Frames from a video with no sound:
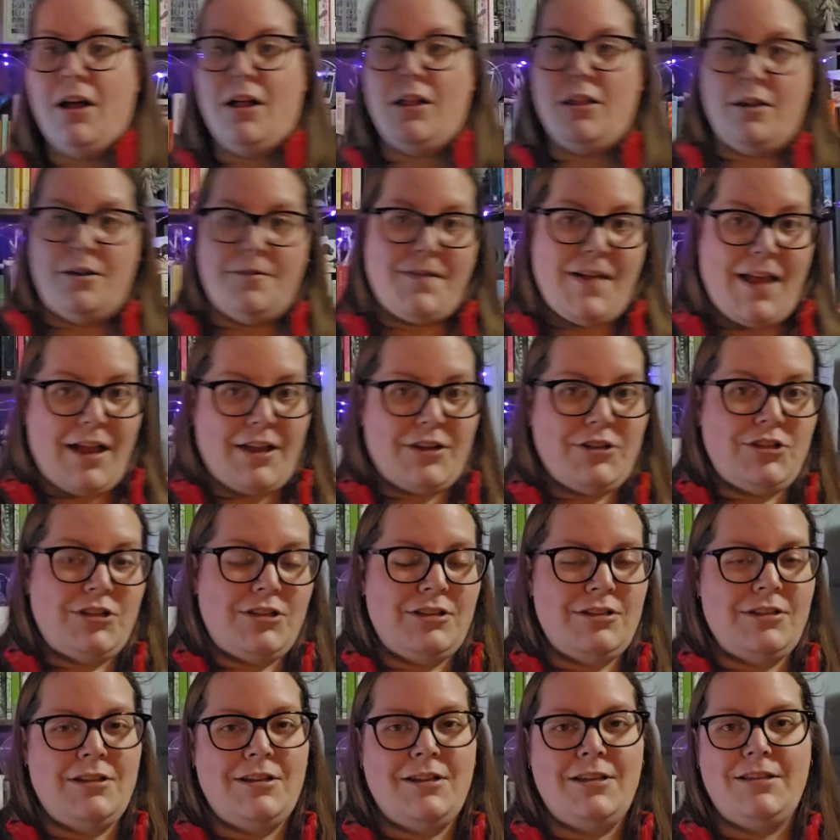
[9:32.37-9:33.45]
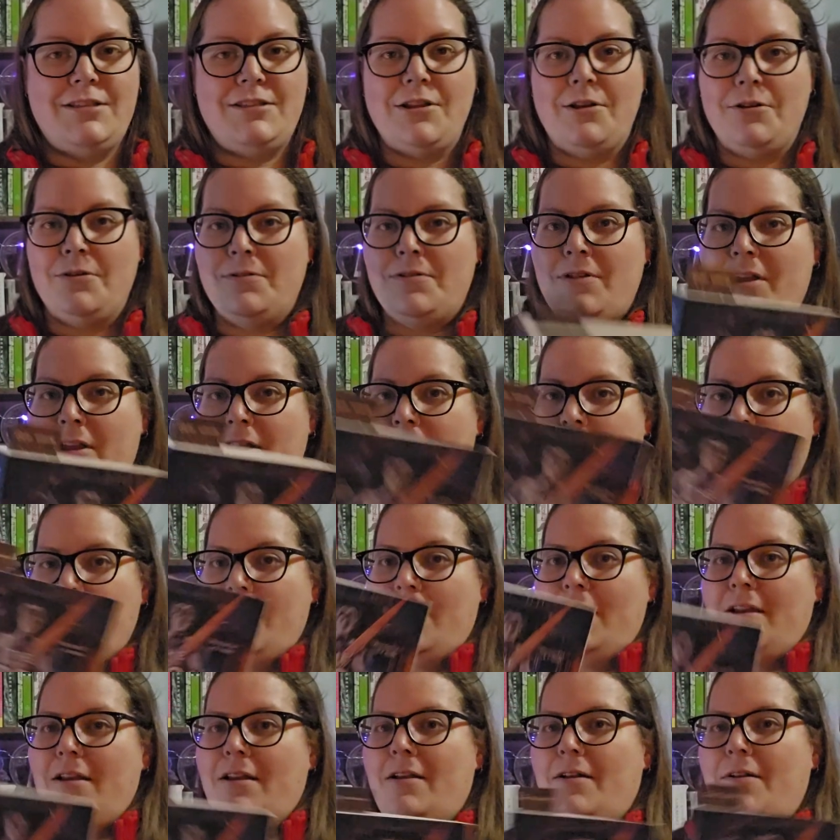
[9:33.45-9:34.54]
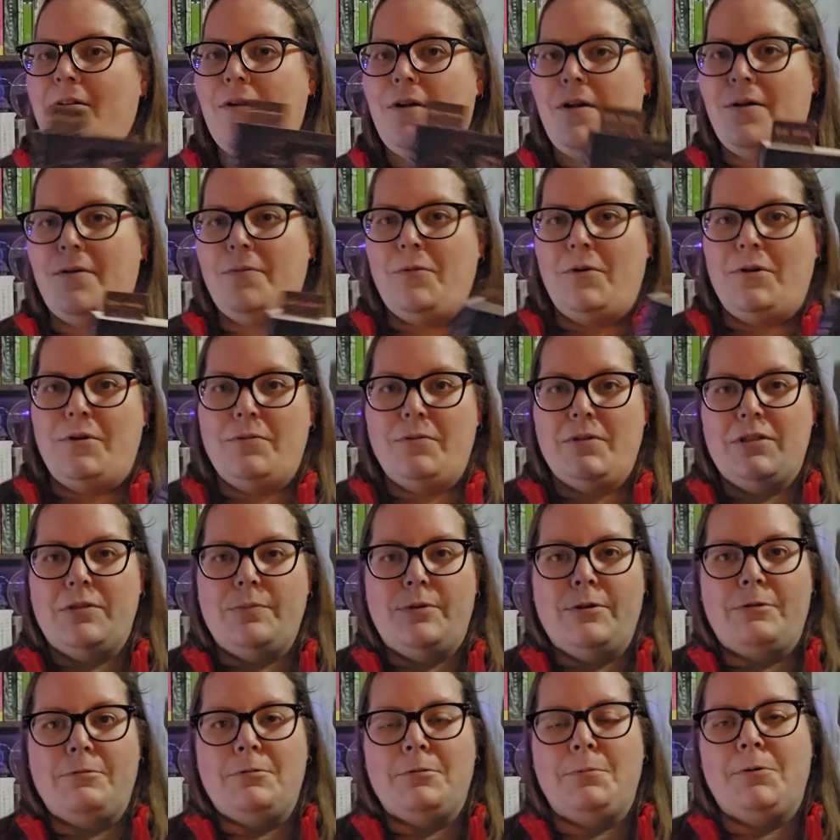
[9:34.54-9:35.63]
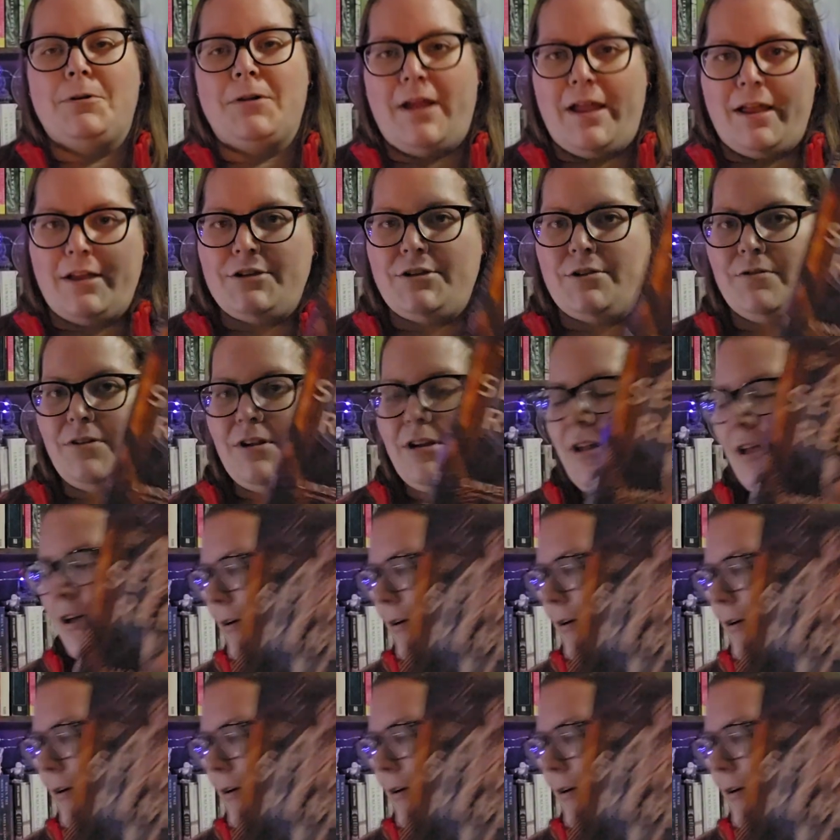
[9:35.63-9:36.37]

a lot of action. So like I want to read the book with more action right